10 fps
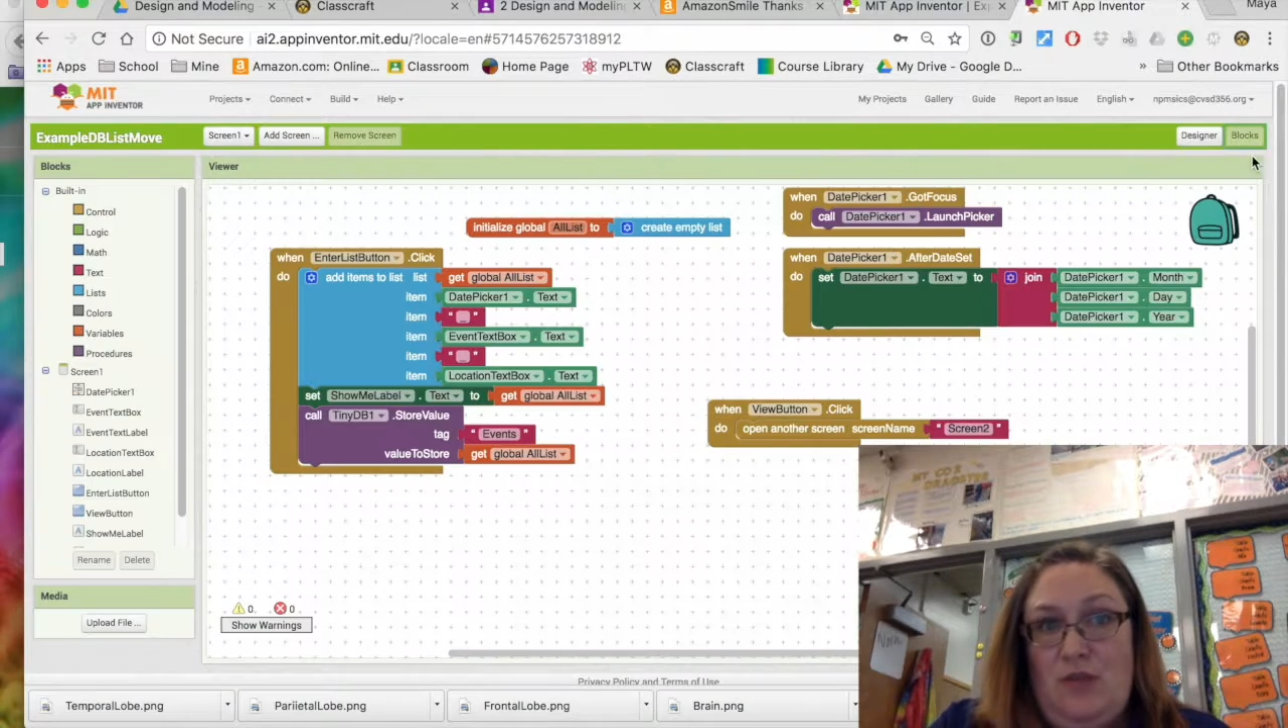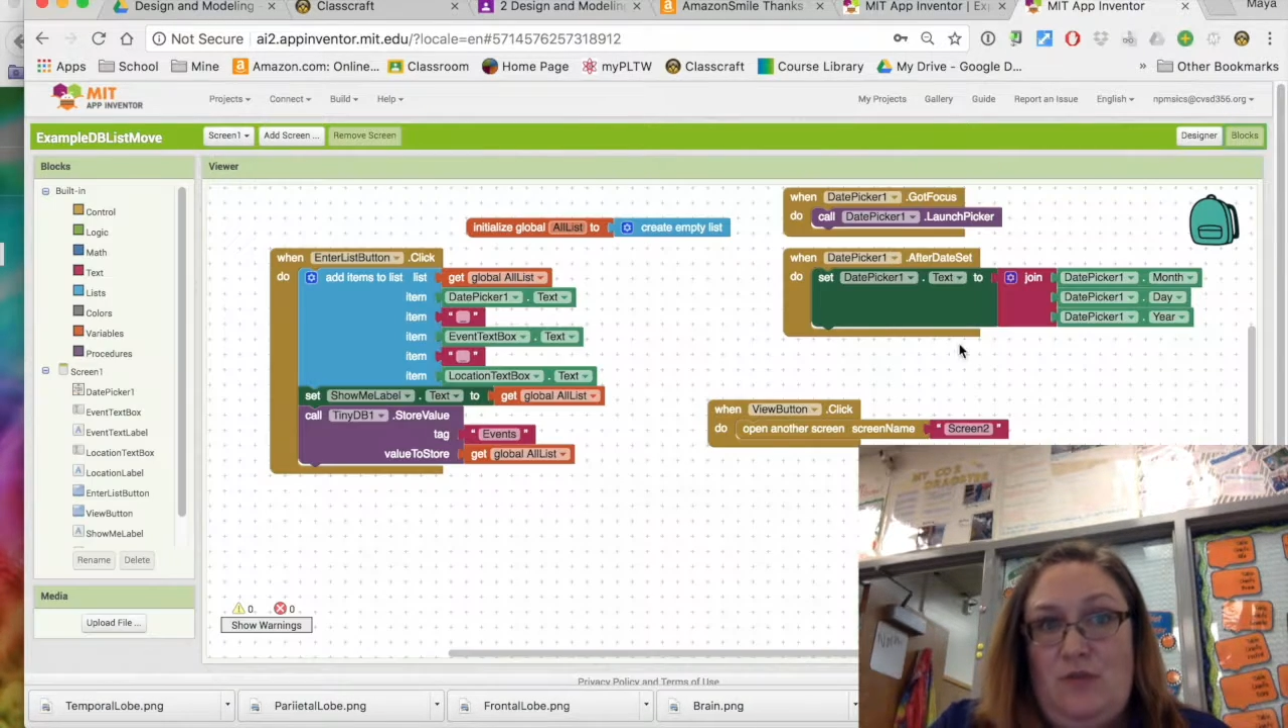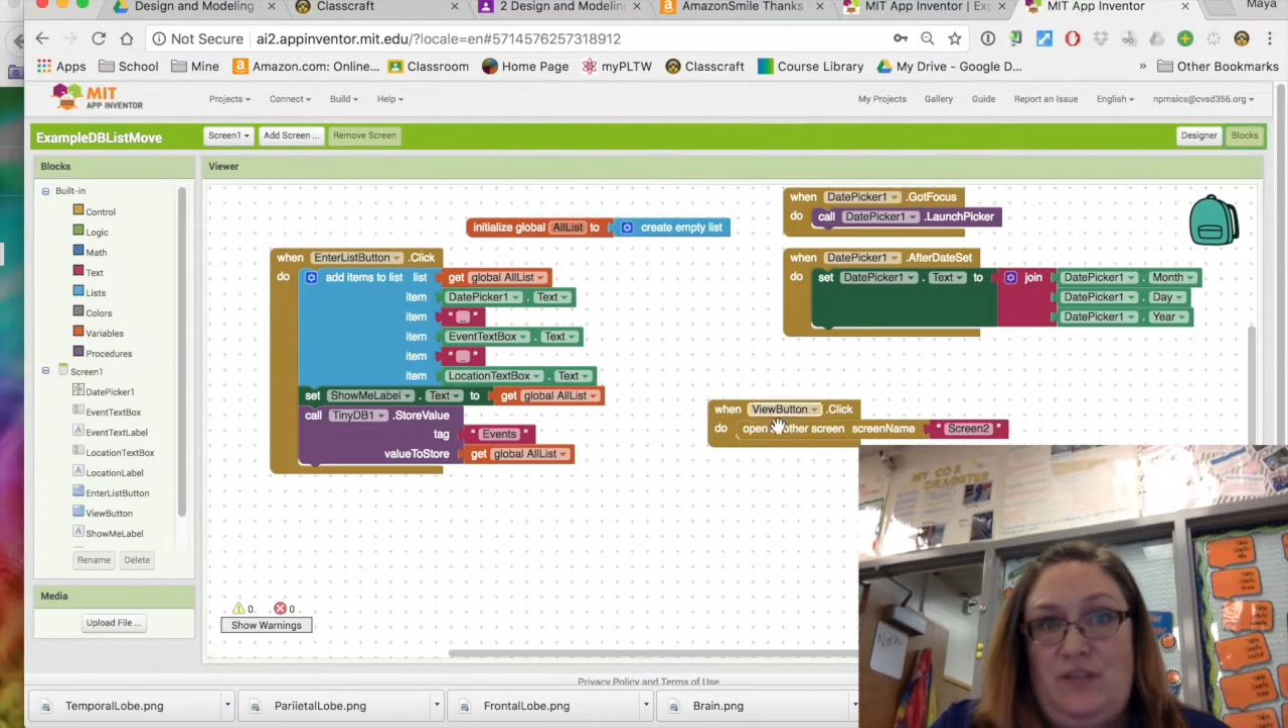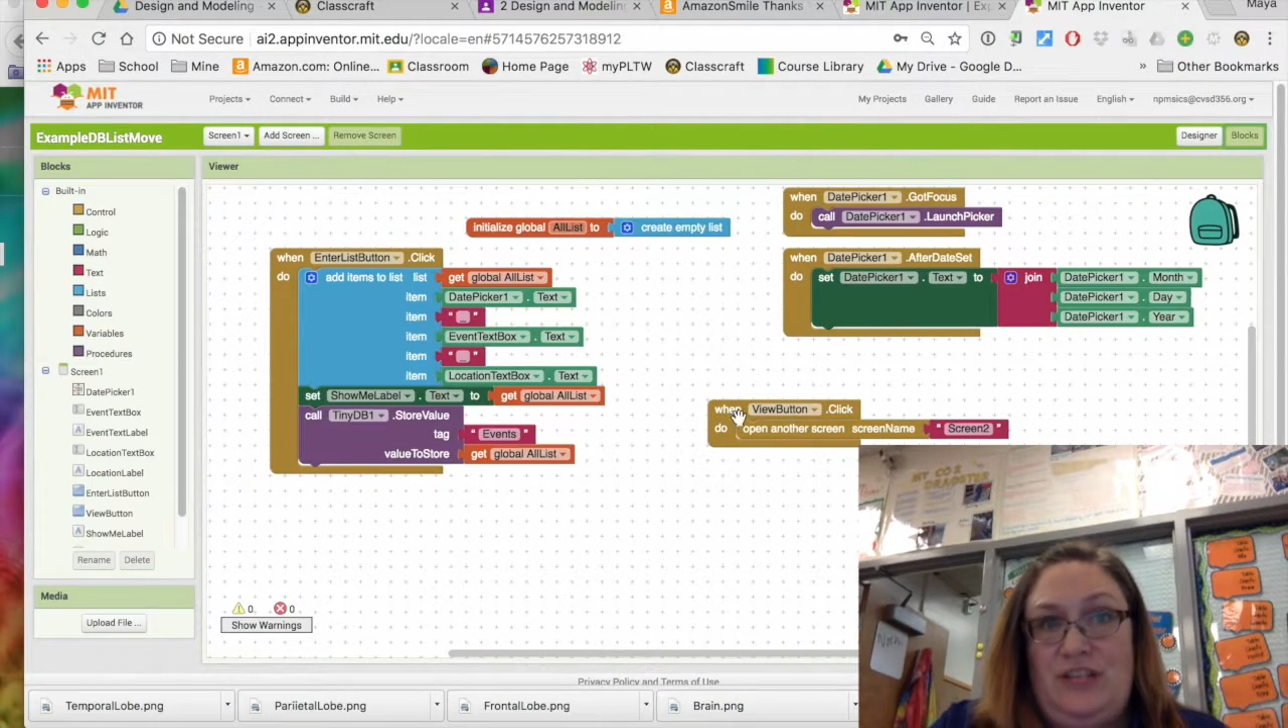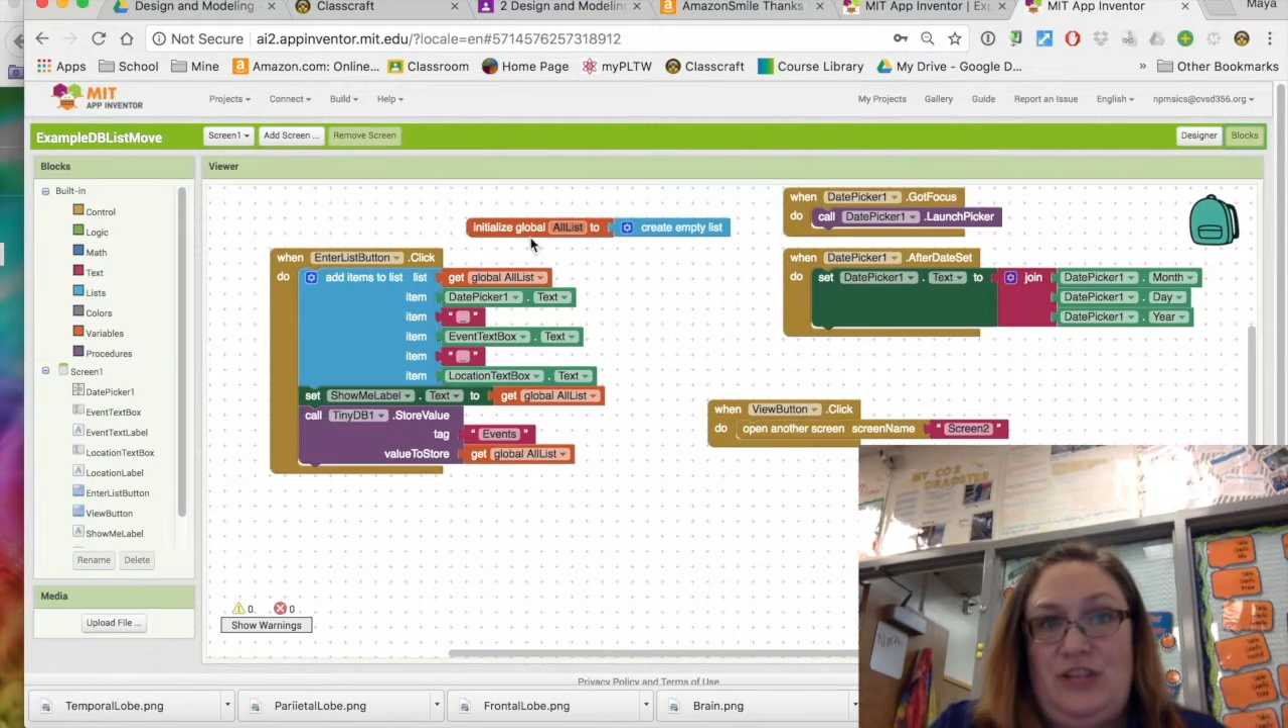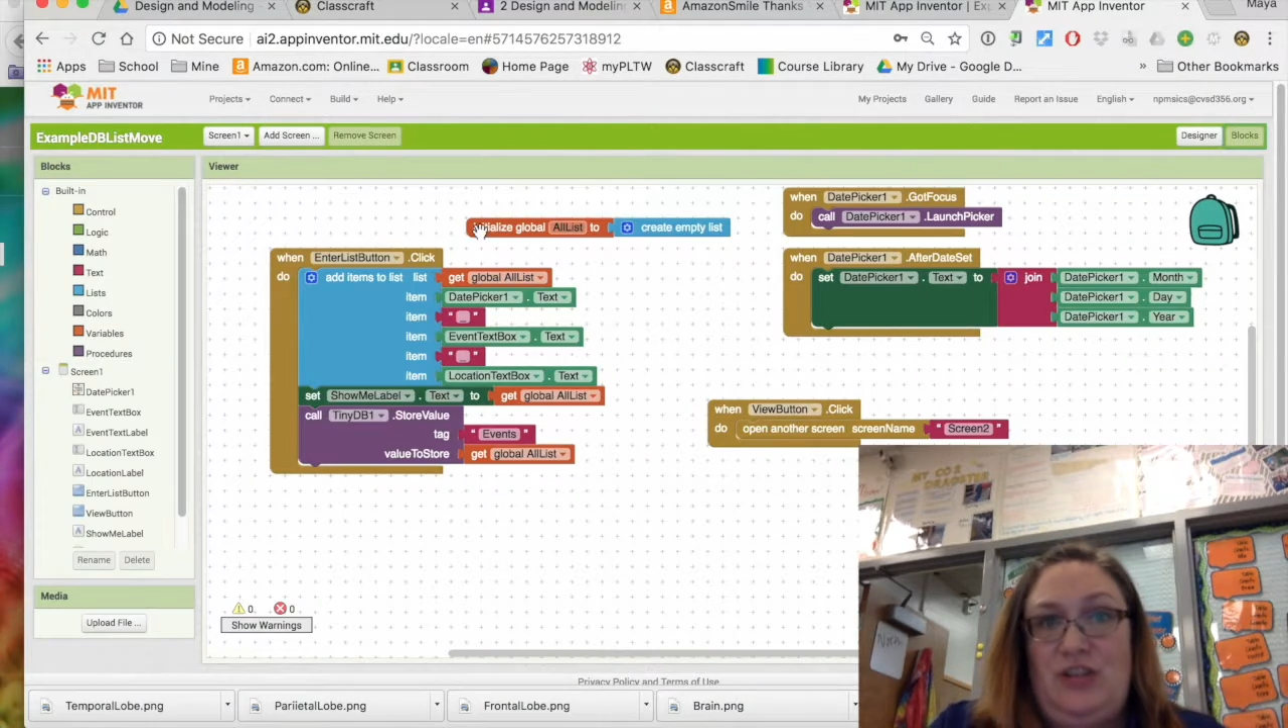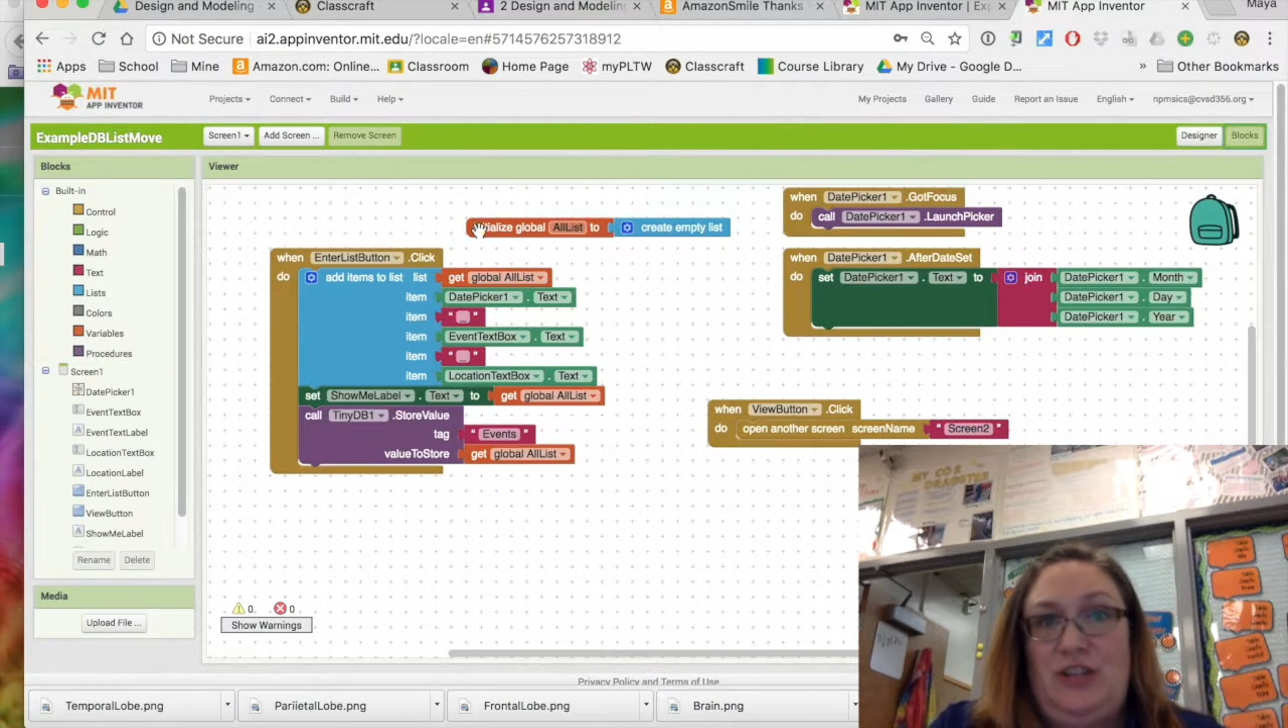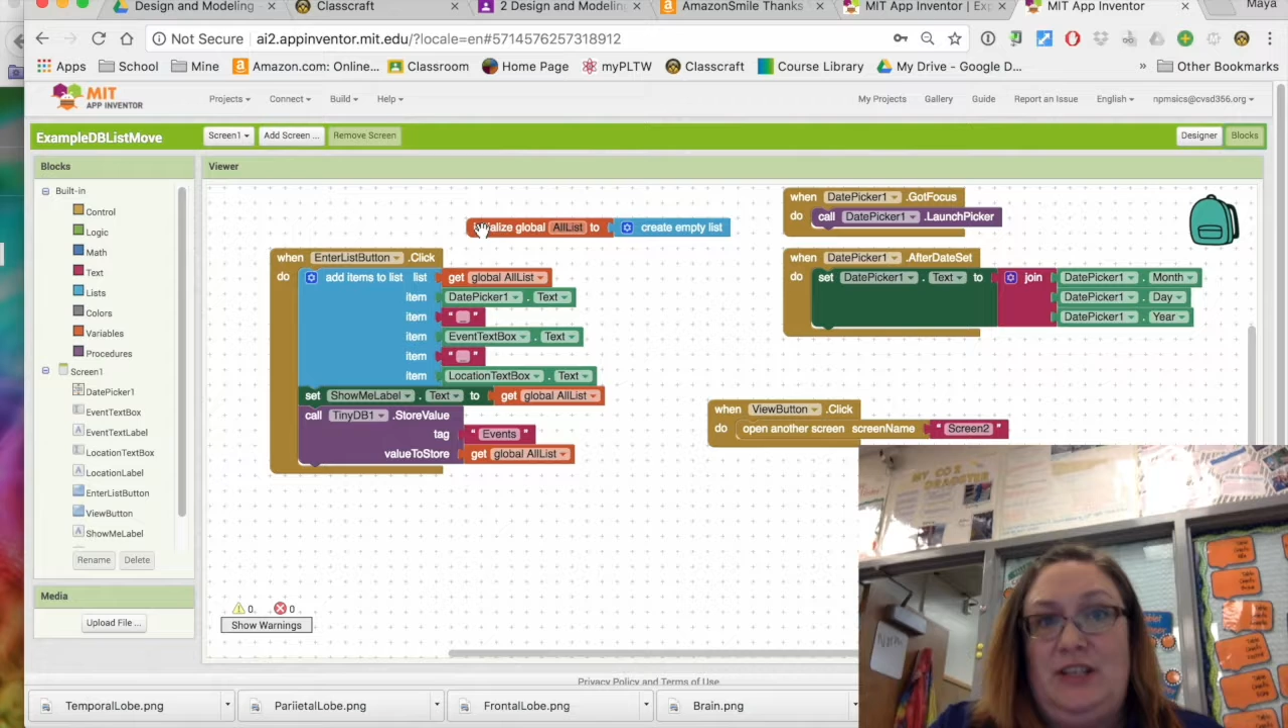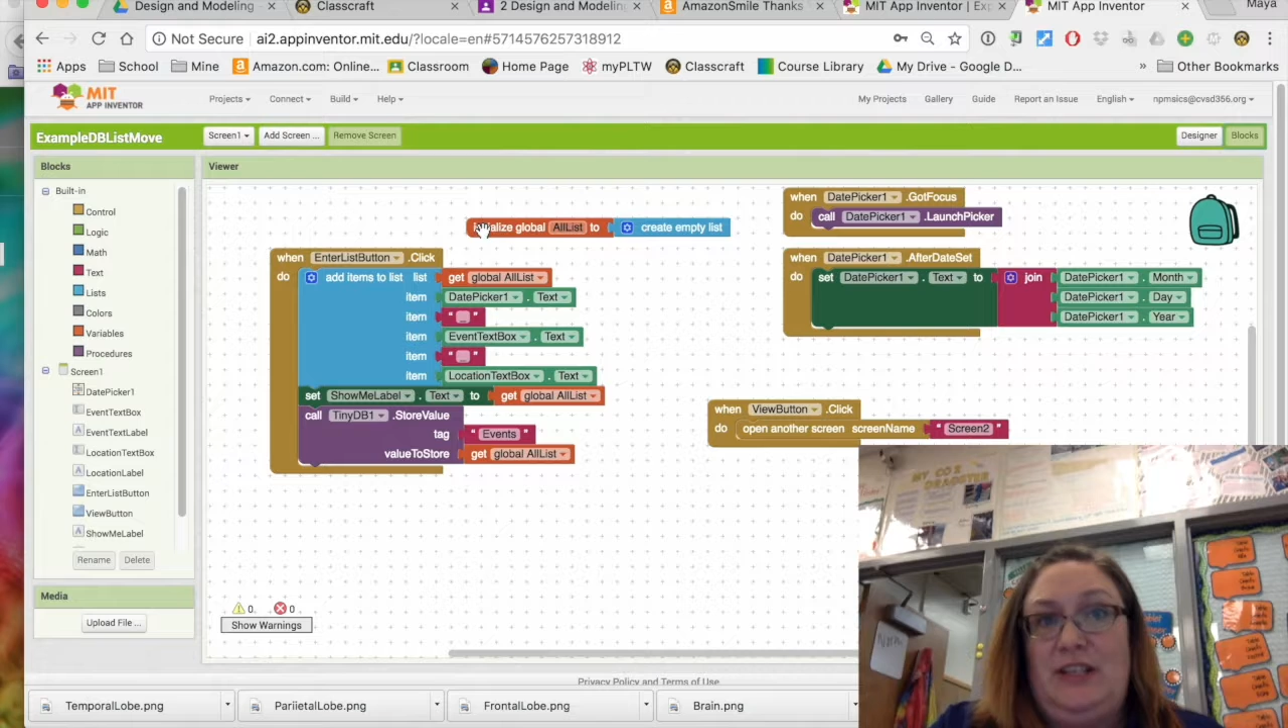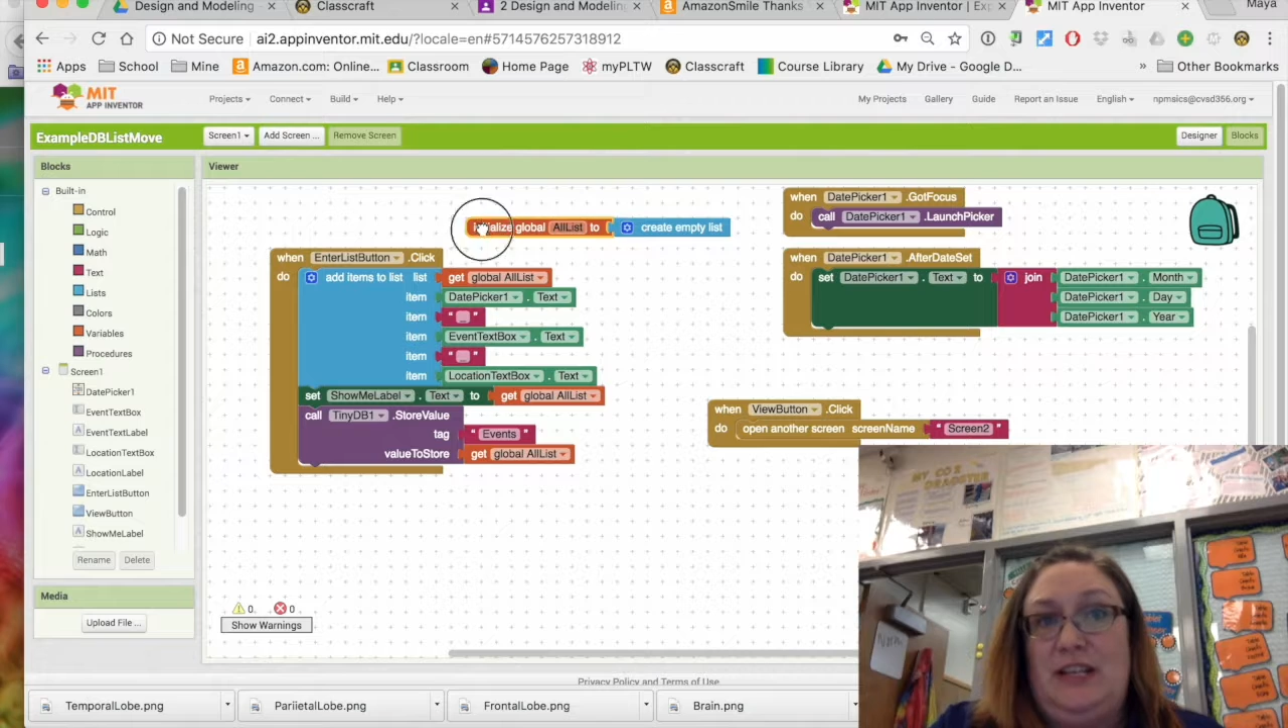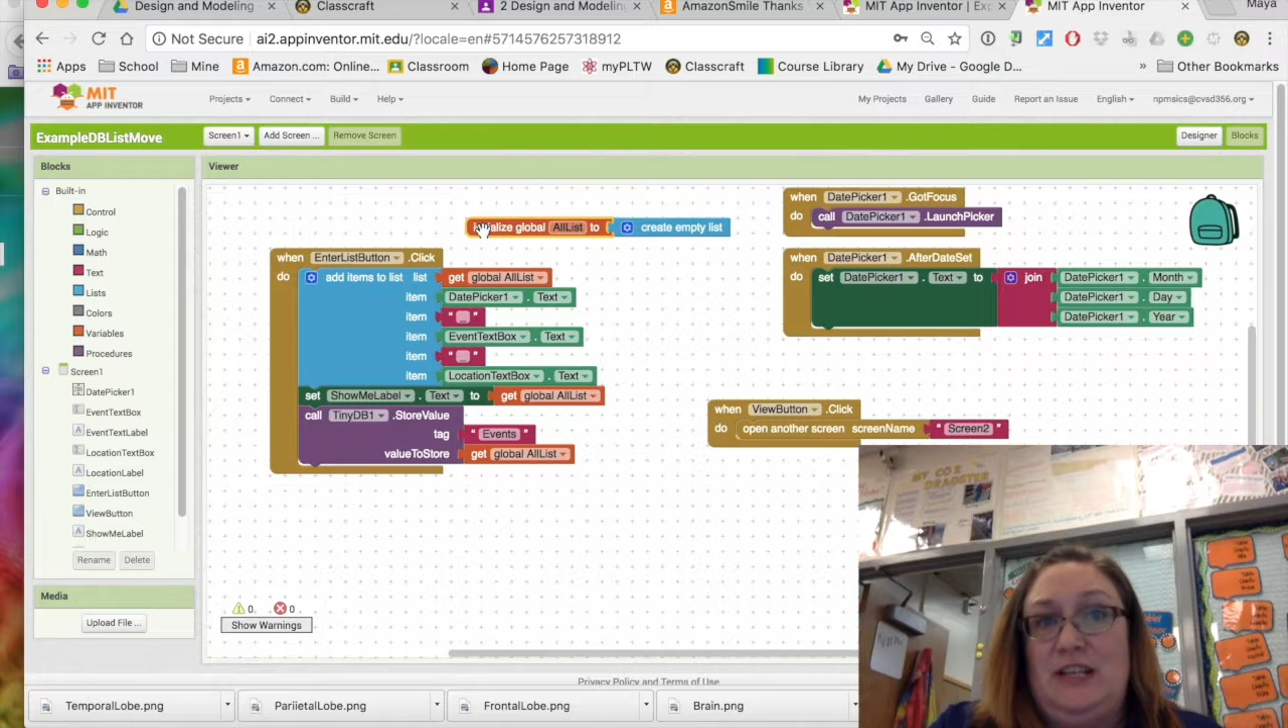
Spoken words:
was I just